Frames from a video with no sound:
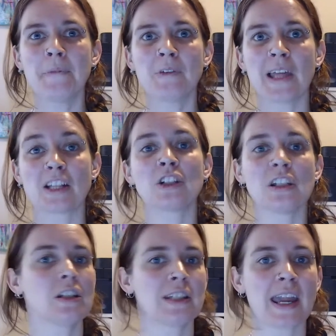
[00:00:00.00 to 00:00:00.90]
like
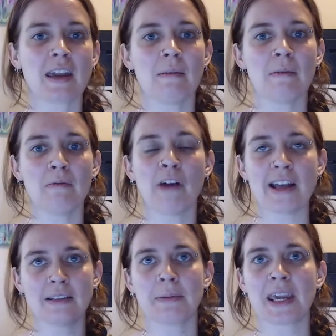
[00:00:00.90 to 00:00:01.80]
just take a
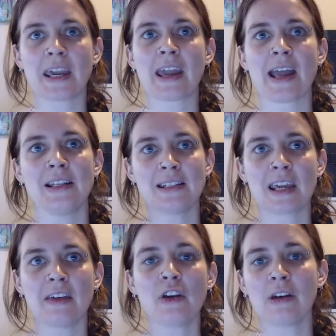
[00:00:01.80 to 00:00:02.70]
recipe and see
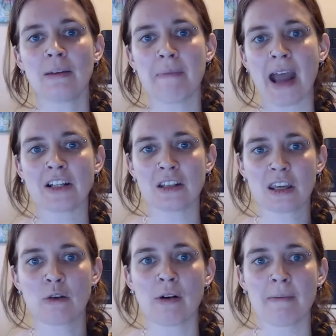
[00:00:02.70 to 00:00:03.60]
if you can match the
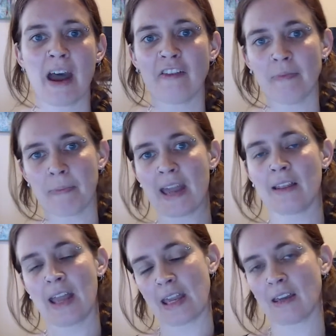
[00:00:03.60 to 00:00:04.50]
UMF by
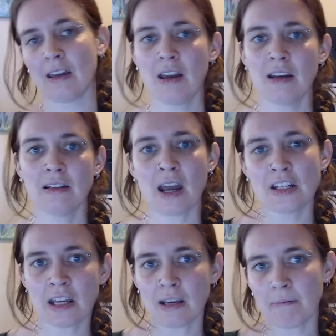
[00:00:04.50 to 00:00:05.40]
like
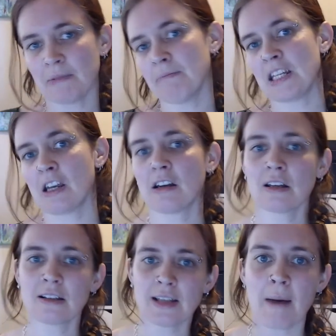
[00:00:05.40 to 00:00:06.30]
nudging
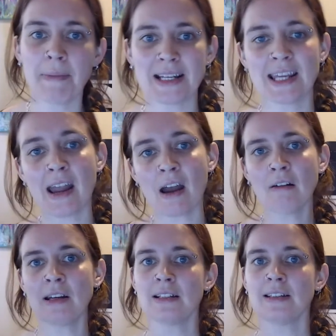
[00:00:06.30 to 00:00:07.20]
materials up and
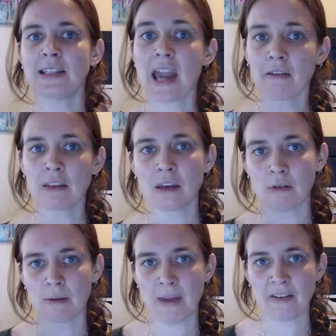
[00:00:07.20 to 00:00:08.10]
down, see how the
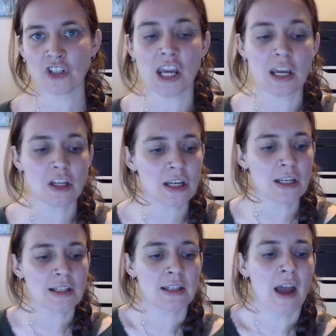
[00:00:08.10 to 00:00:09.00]
UMF
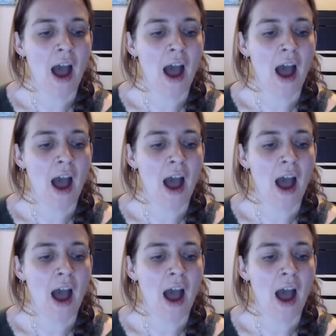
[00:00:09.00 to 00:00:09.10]
changes.